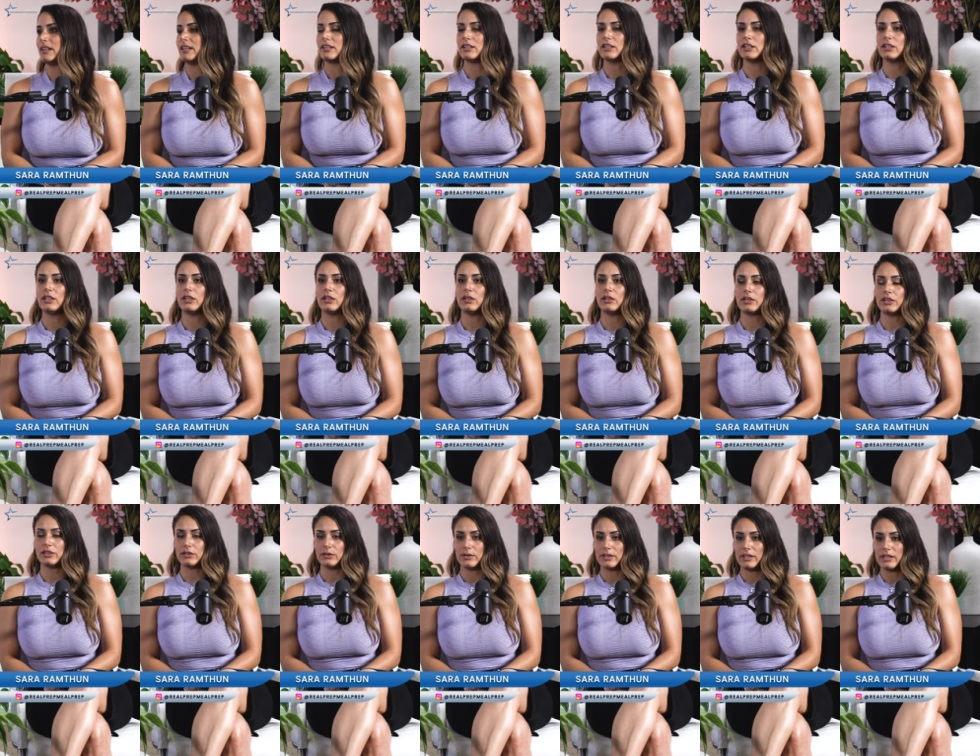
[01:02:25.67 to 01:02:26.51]
you know
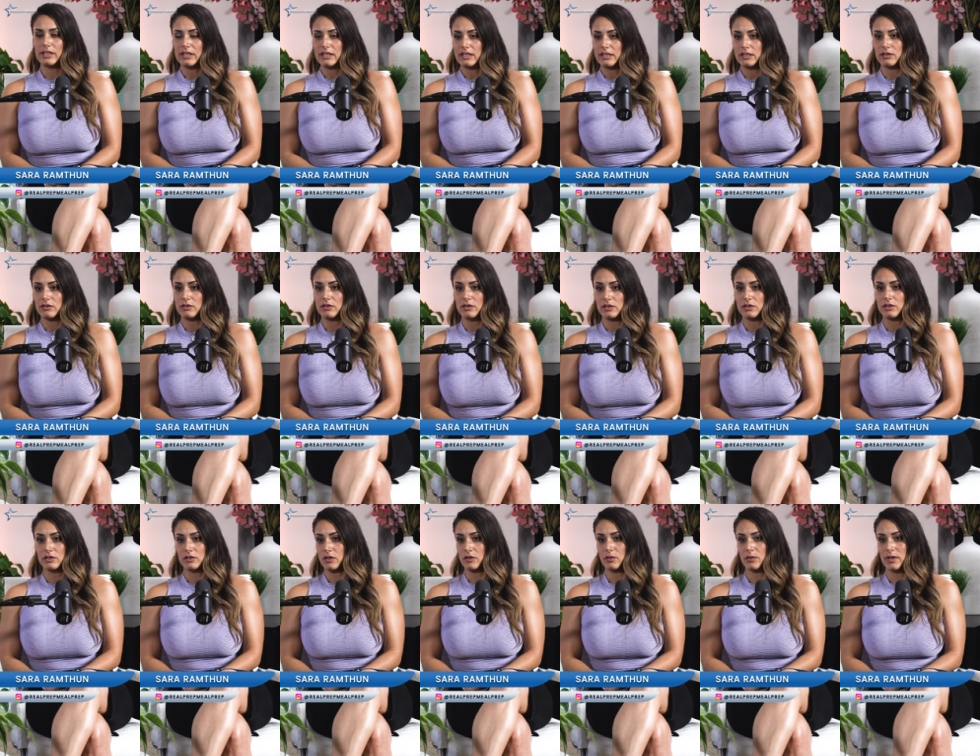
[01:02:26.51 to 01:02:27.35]
you you,
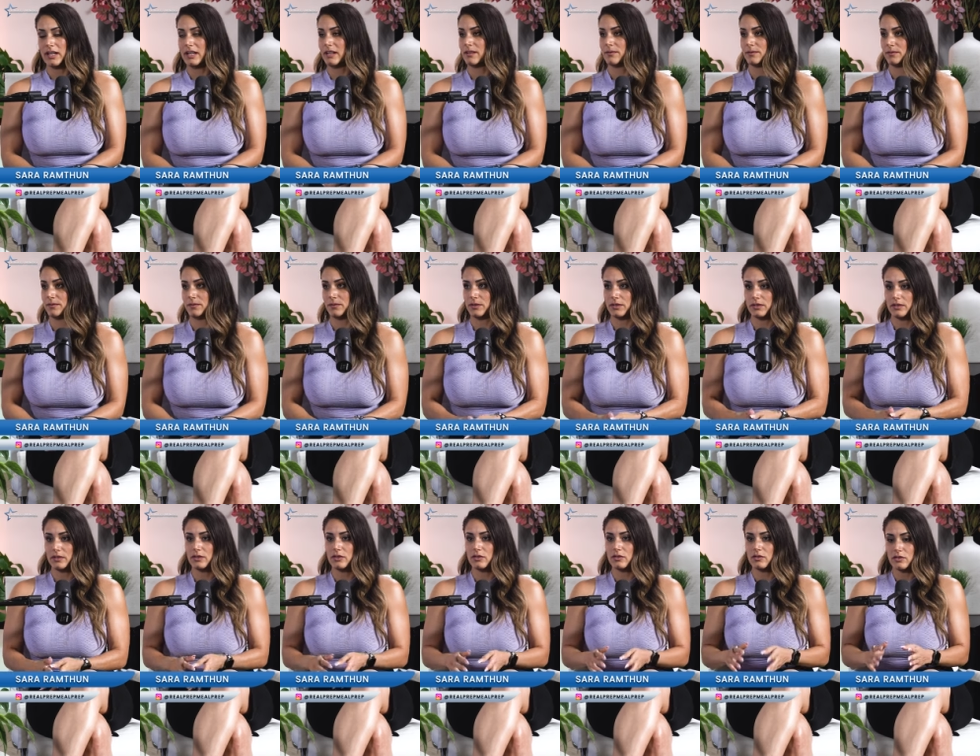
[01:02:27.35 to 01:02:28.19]
you don't have
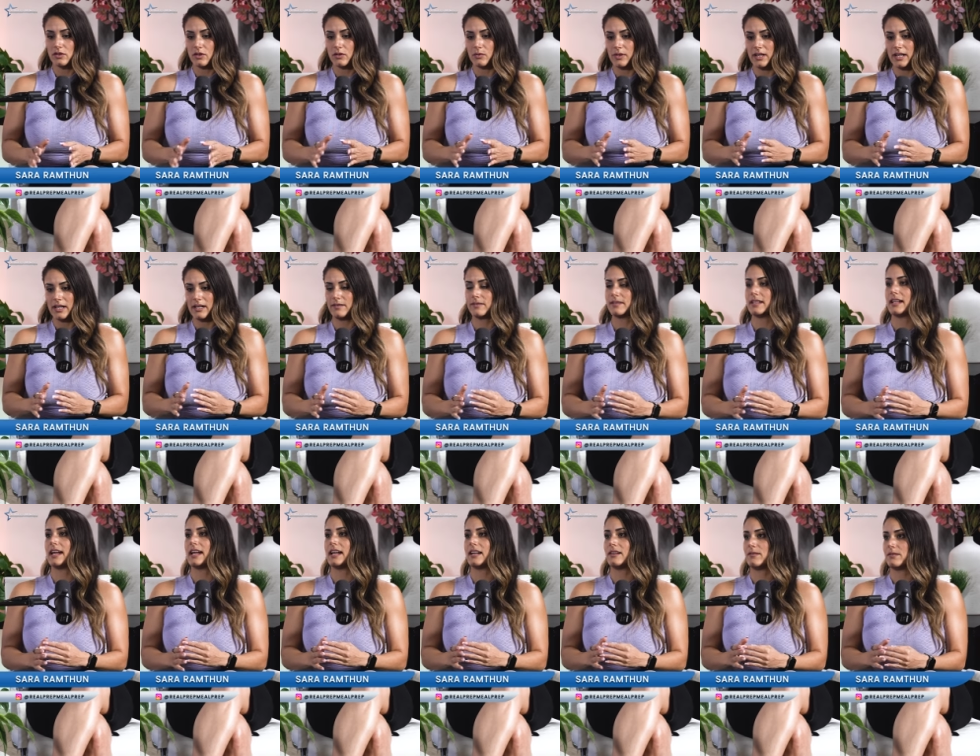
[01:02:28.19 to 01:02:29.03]
you don't have to
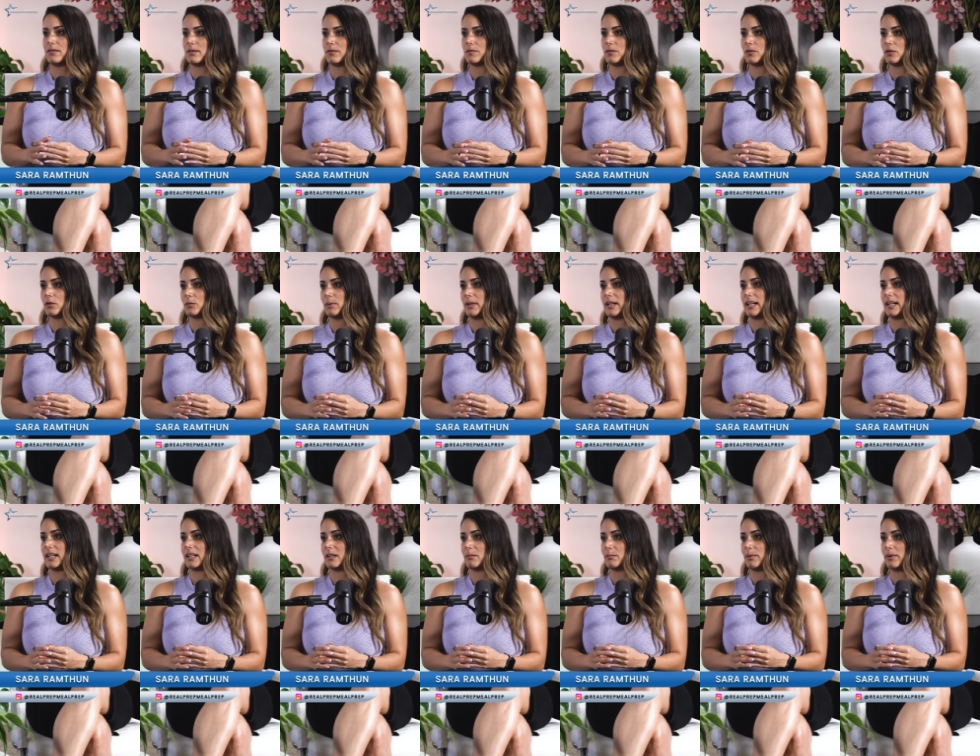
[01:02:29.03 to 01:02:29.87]
have the full
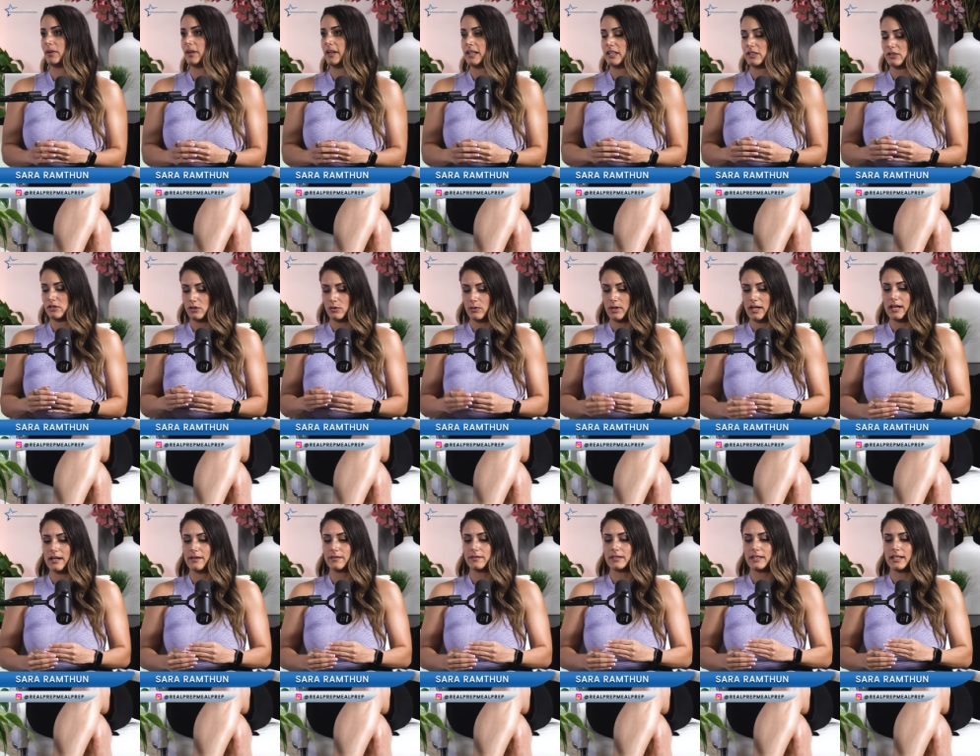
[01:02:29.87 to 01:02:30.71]
plan in place you
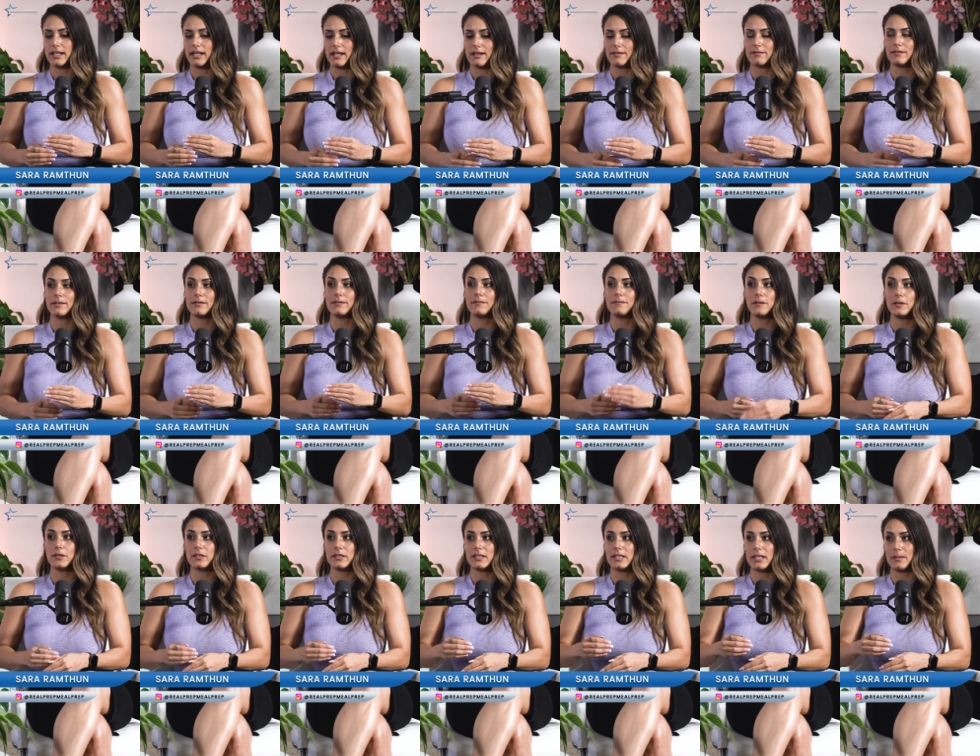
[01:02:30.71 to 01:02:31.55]
have to have the
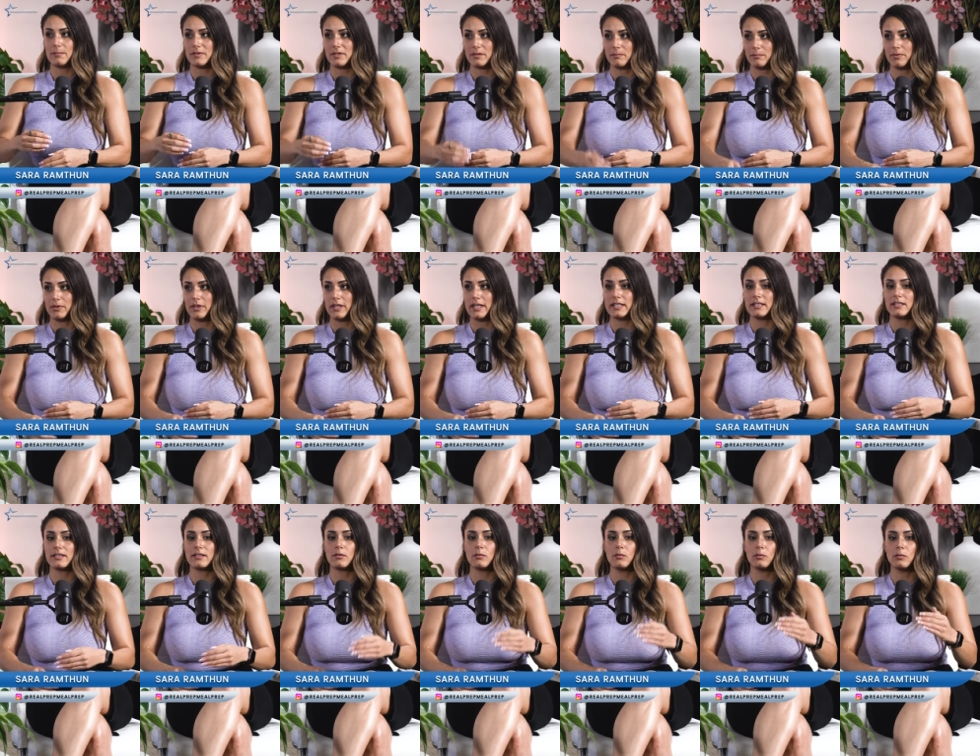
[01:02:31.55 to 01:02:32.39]
footsteps in
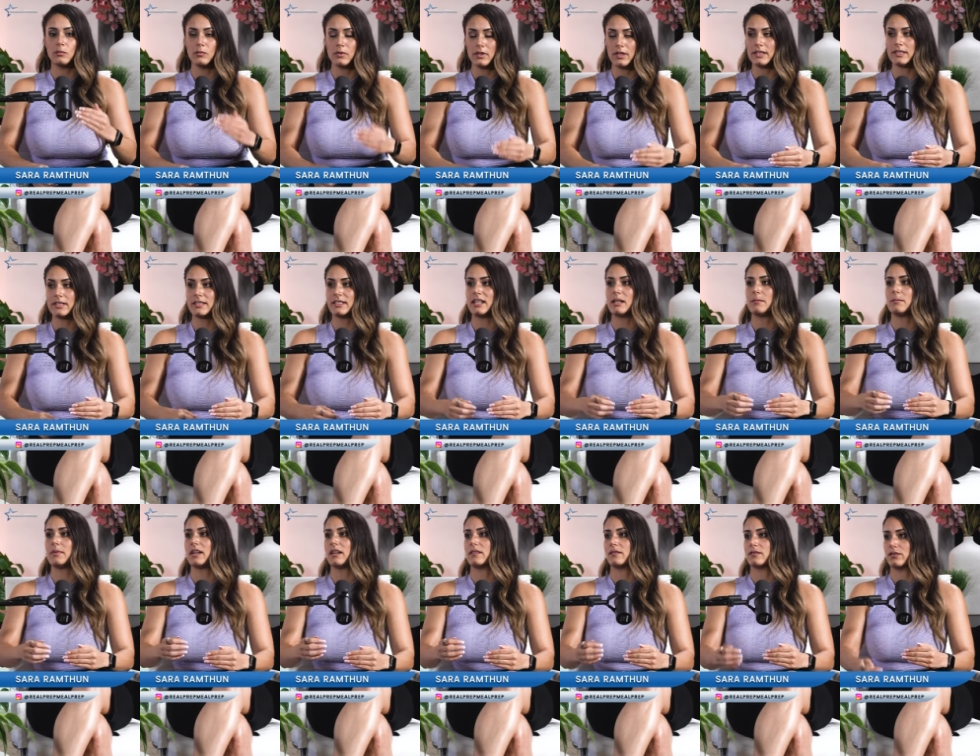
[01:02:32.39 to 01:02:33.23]
place one
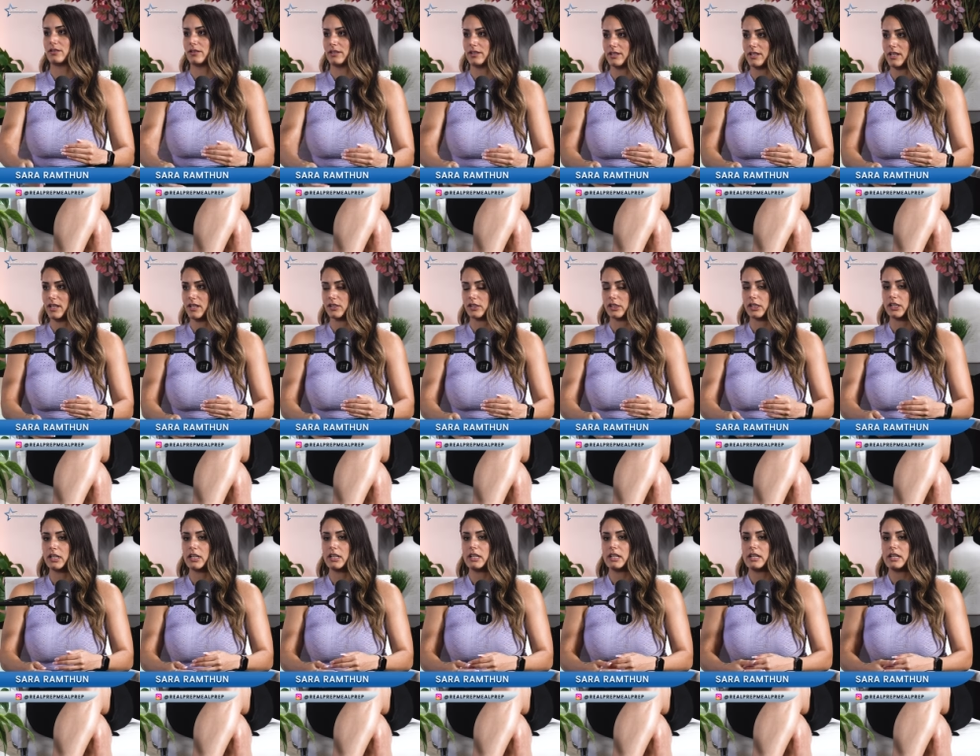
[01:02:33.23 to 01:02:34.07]
step after another